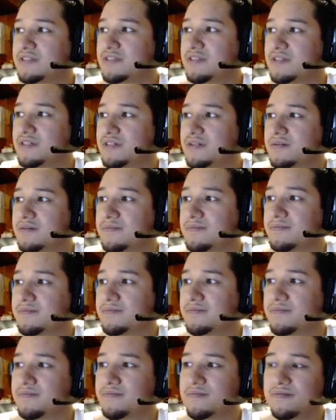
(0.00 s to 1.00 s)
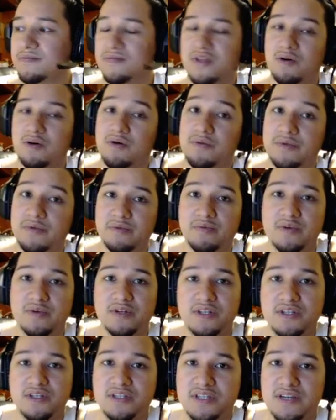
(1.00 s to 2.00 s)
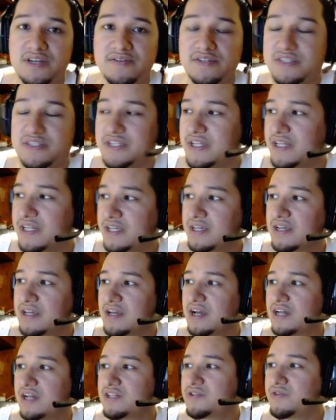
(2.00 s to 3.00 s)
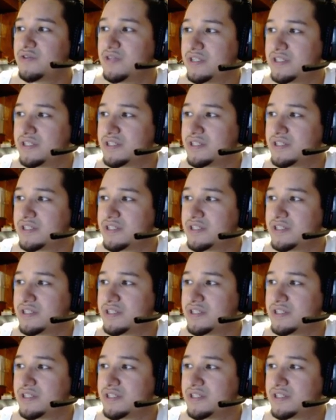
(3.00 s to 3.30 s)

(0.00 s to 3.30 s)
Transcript: That would be pretty devastating. I do this